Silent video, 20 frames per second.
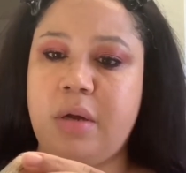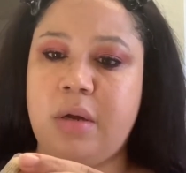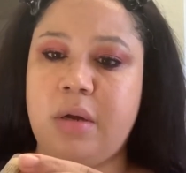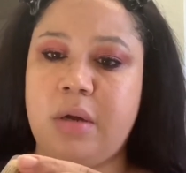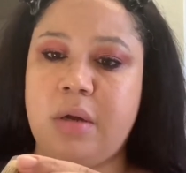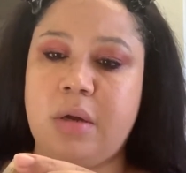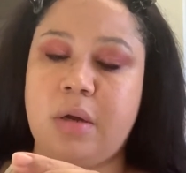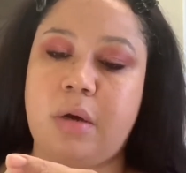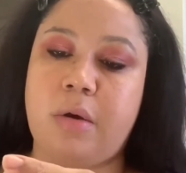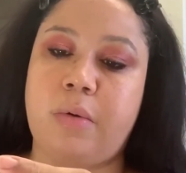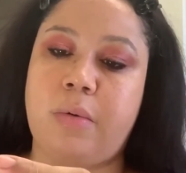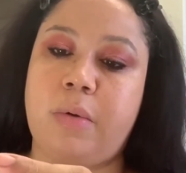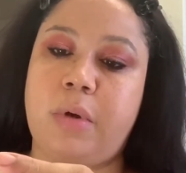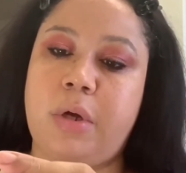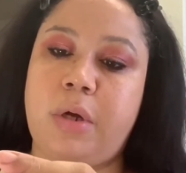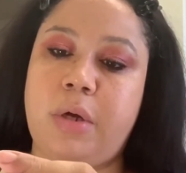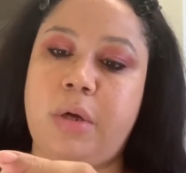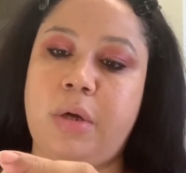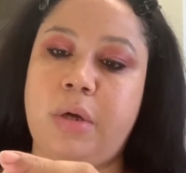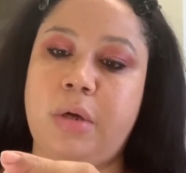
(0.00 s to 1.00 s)
oh,
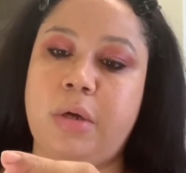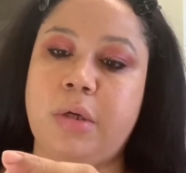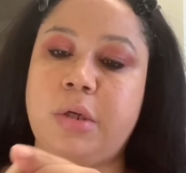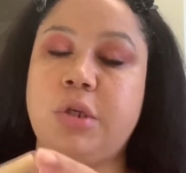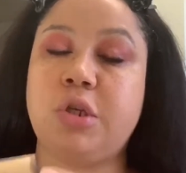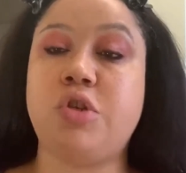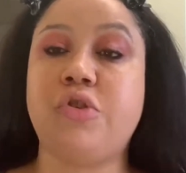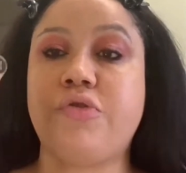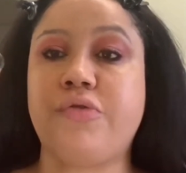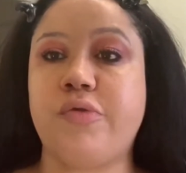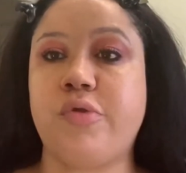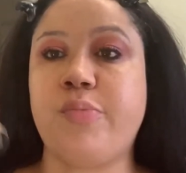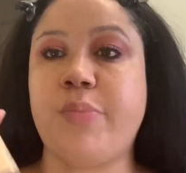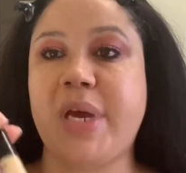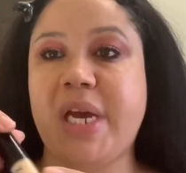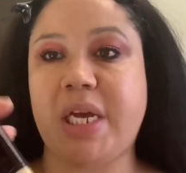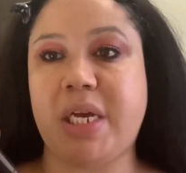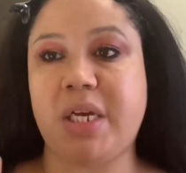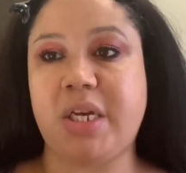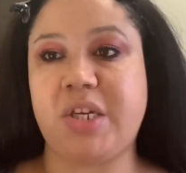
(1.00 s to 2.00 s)
True
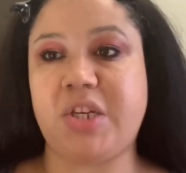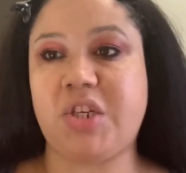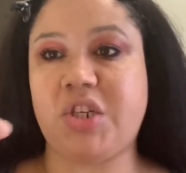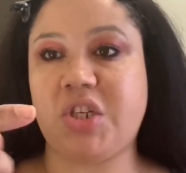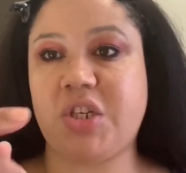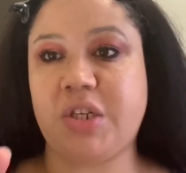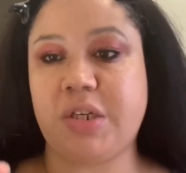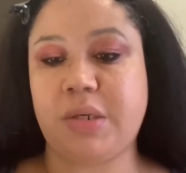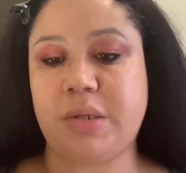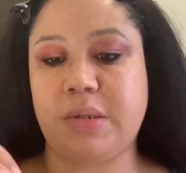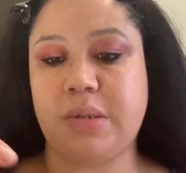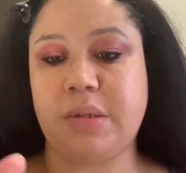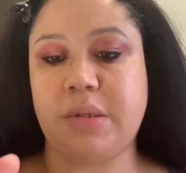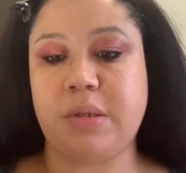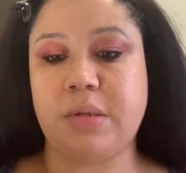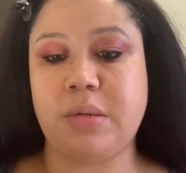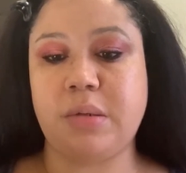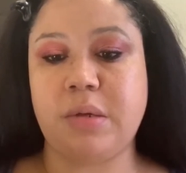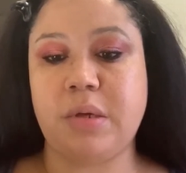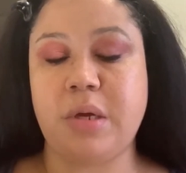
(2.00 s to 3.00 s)
Beige.
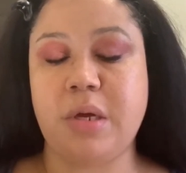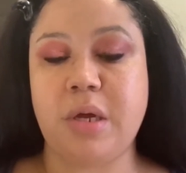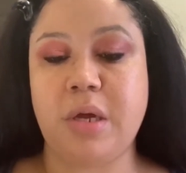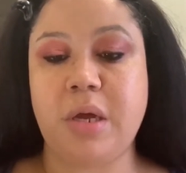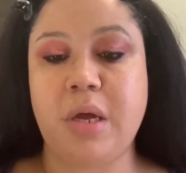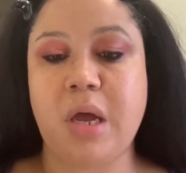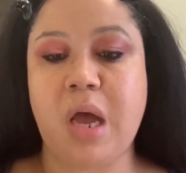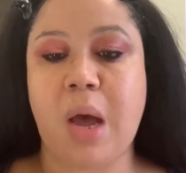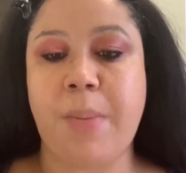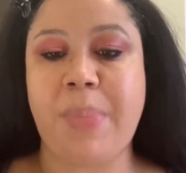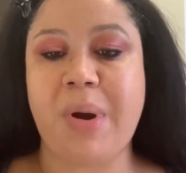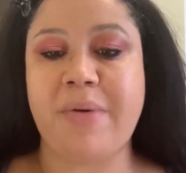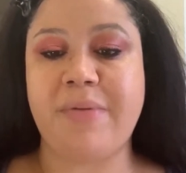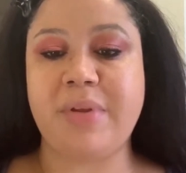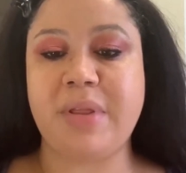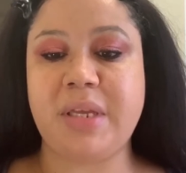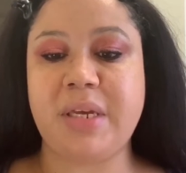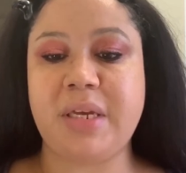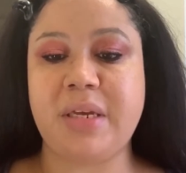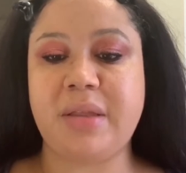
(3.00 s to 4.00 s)

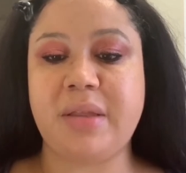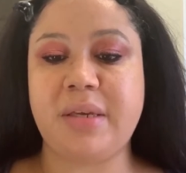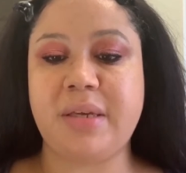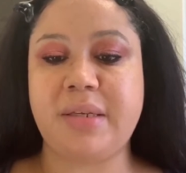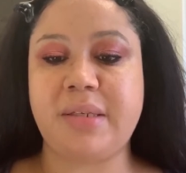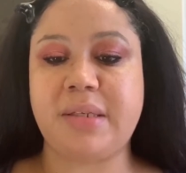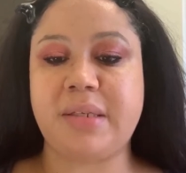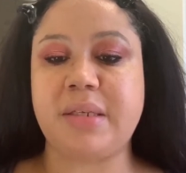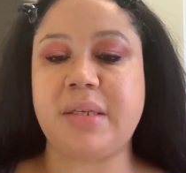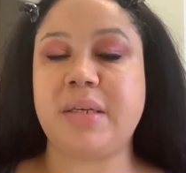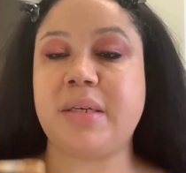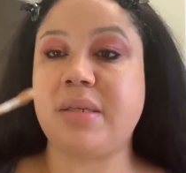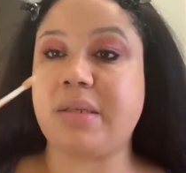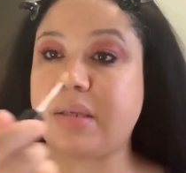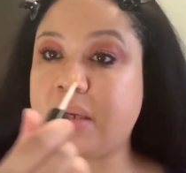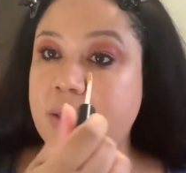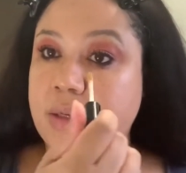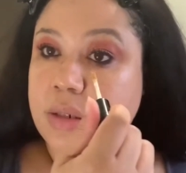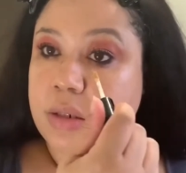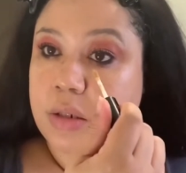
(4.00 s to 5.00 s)
Apparently this is
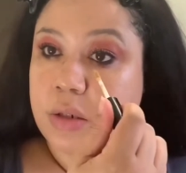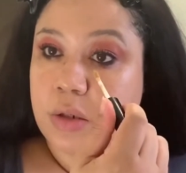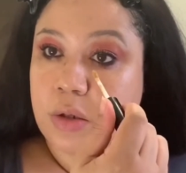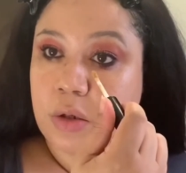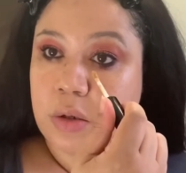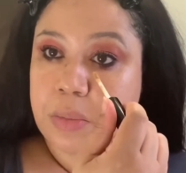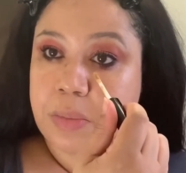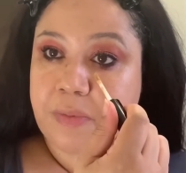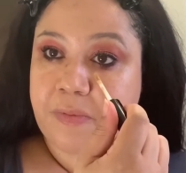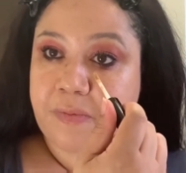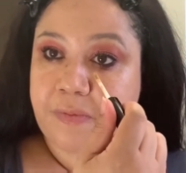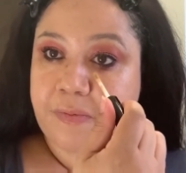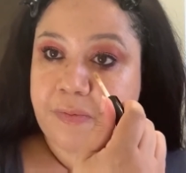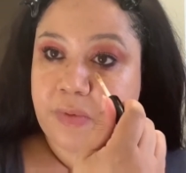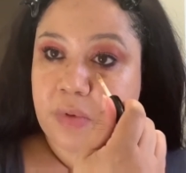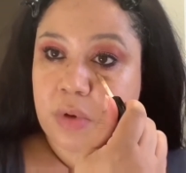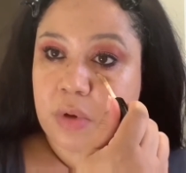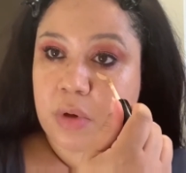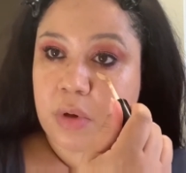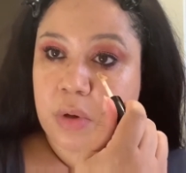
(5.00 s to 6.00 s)
a dupe
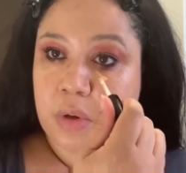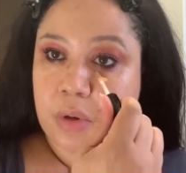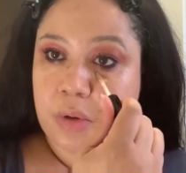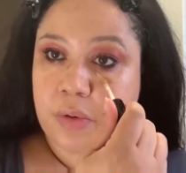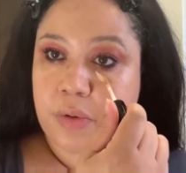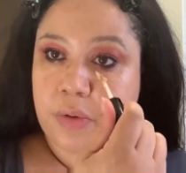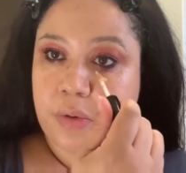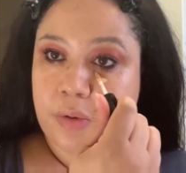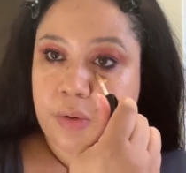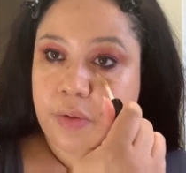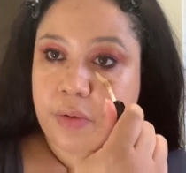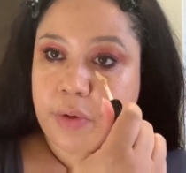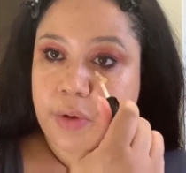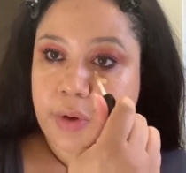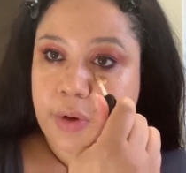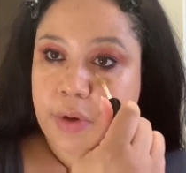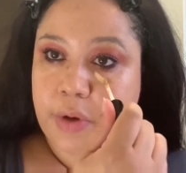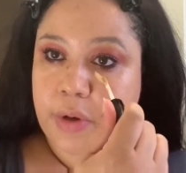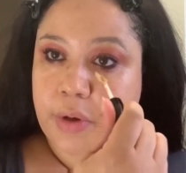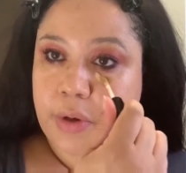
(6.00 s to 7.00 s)
for
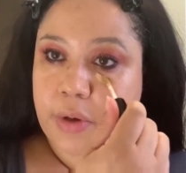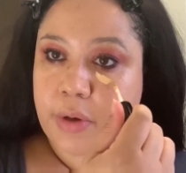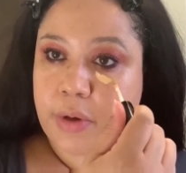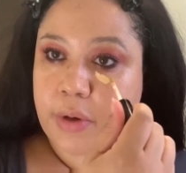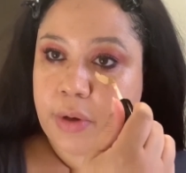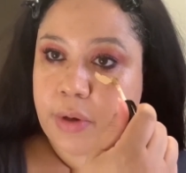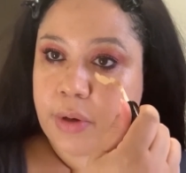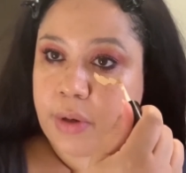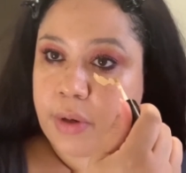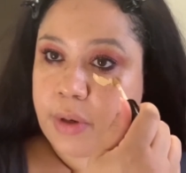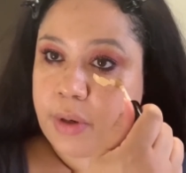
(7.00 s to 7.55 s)
the,